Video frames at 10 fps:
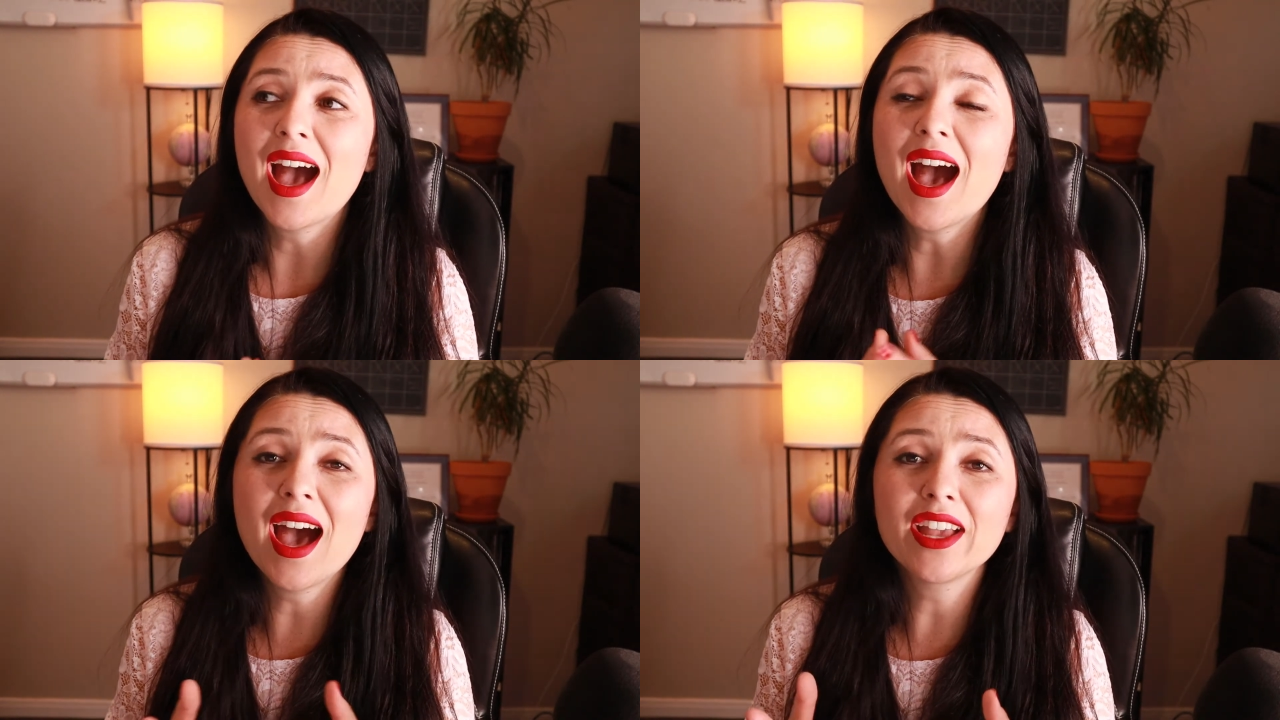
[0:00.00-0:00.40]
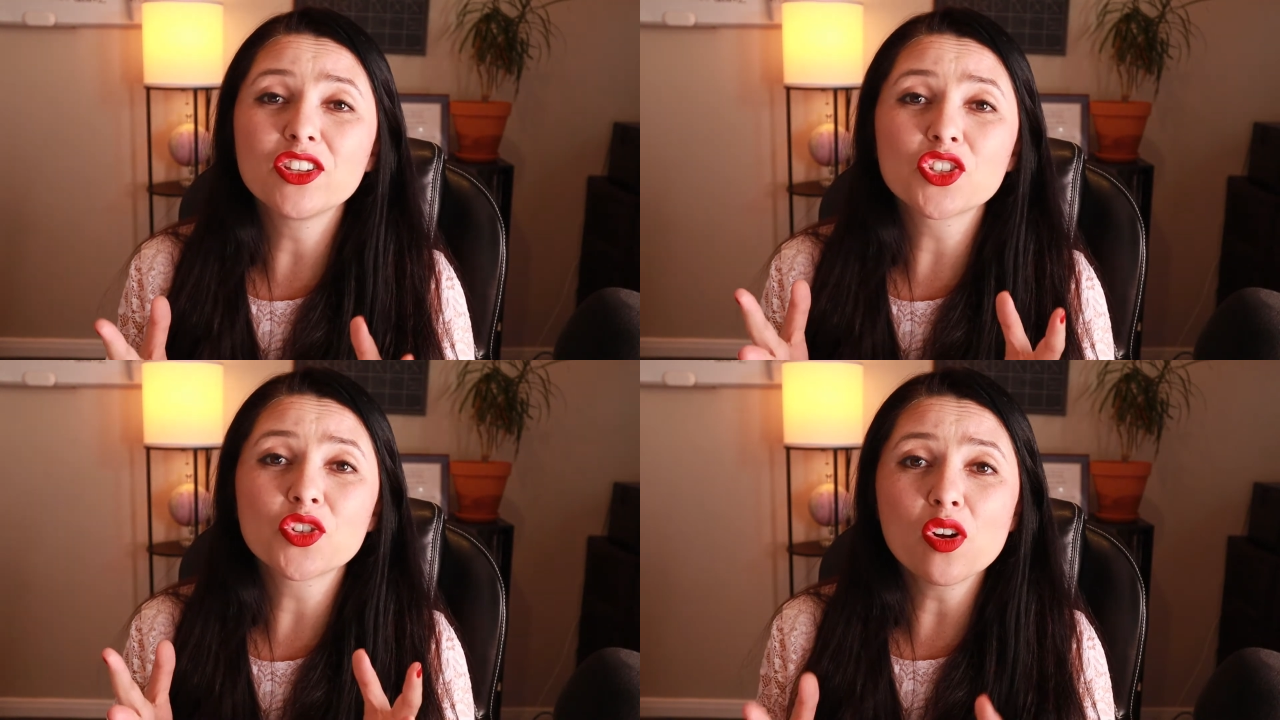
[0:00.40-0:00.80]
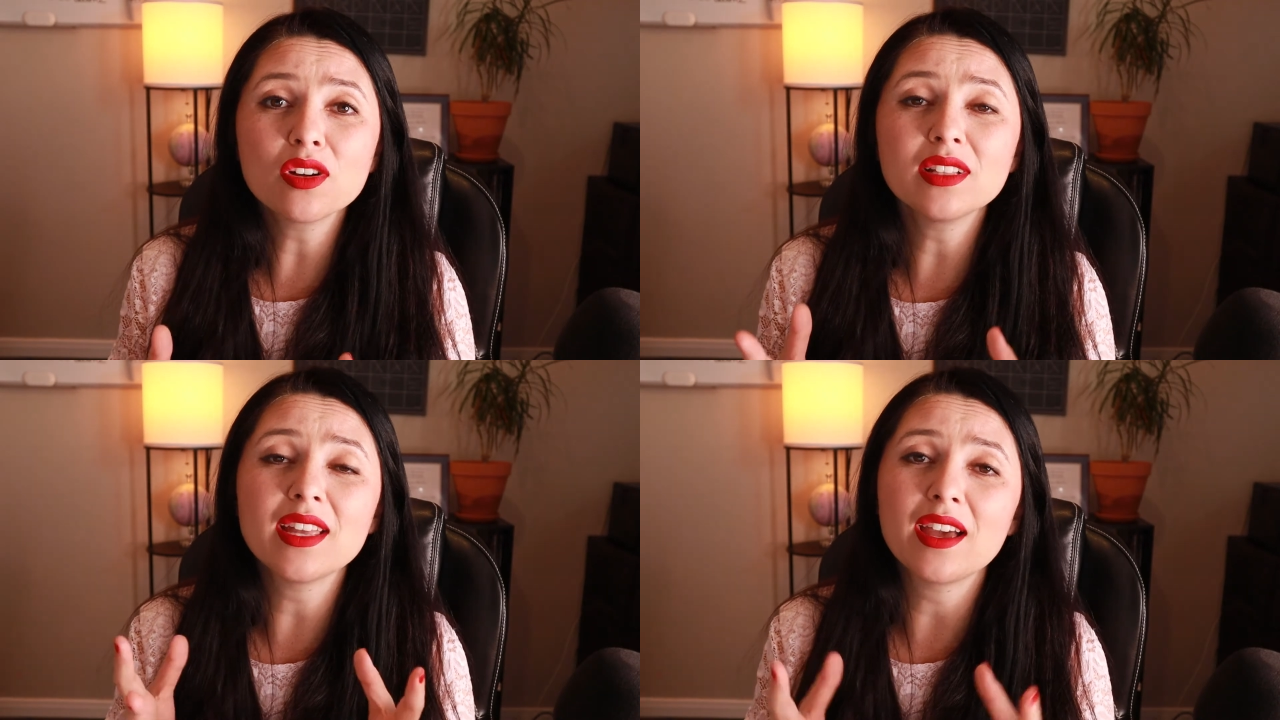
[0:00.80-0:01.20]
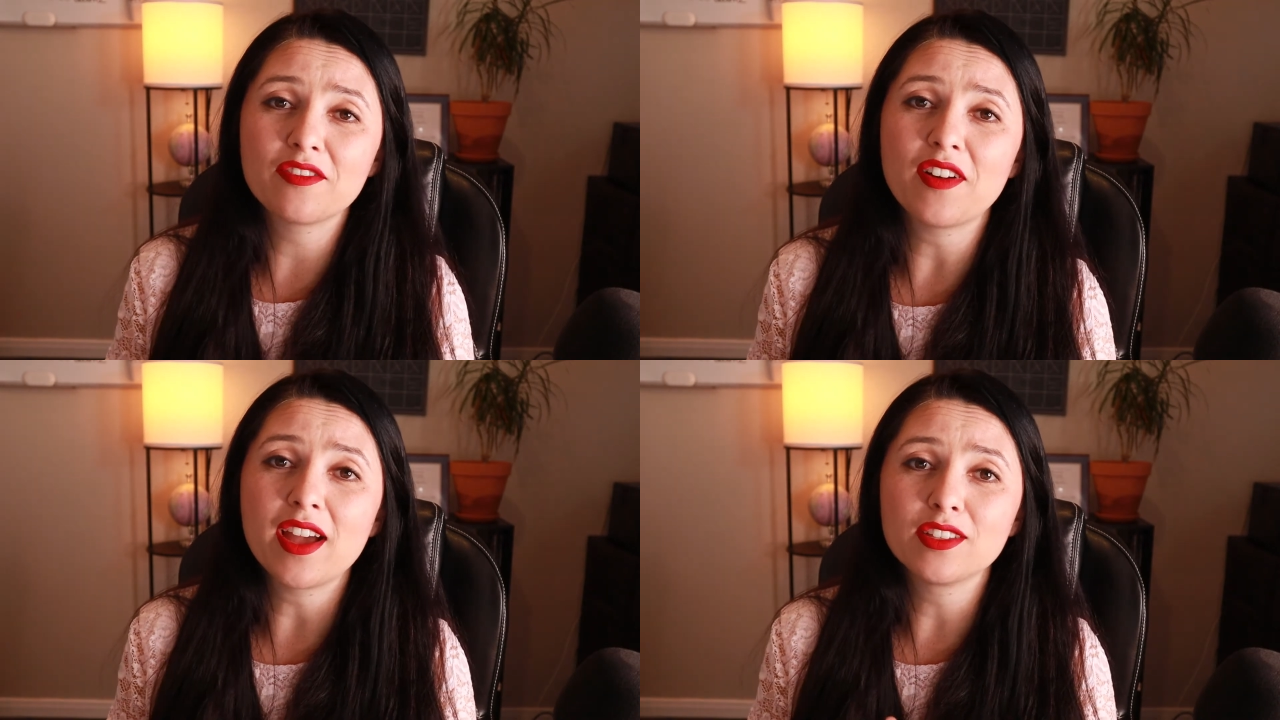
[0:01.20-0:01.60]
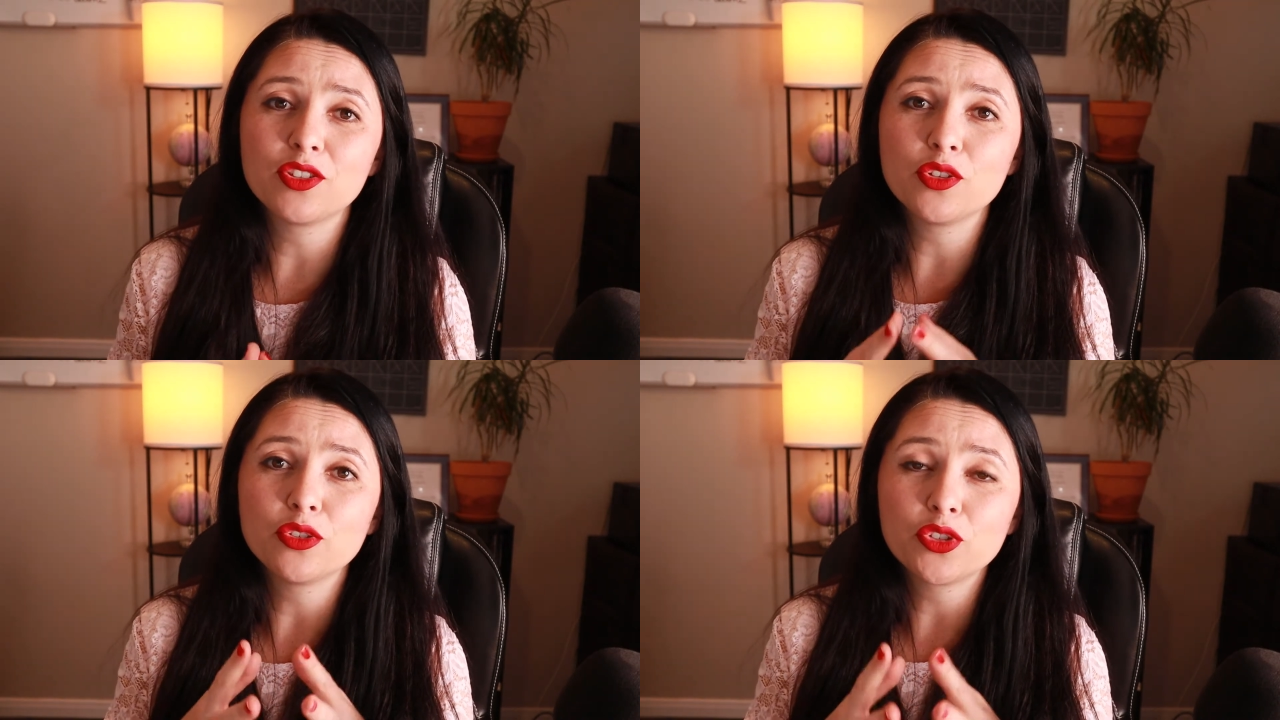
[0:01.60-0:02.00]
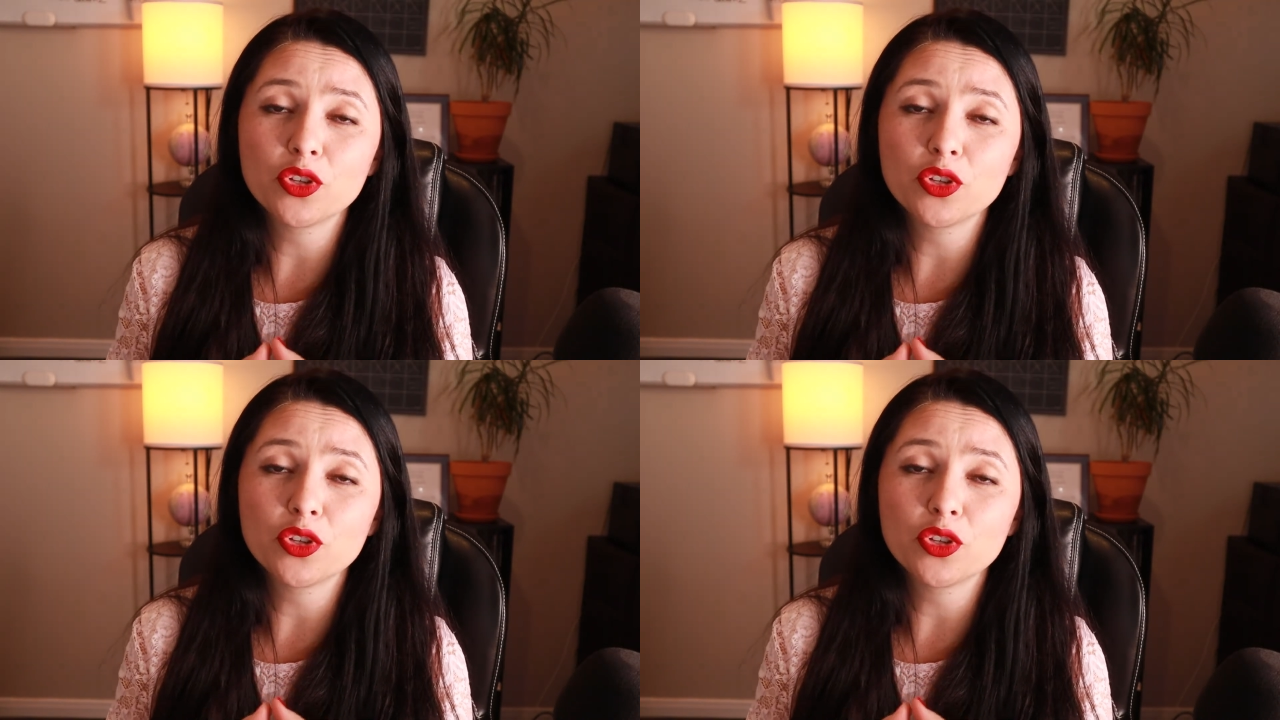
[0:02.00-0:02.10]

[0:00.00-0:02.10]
I strongly advise you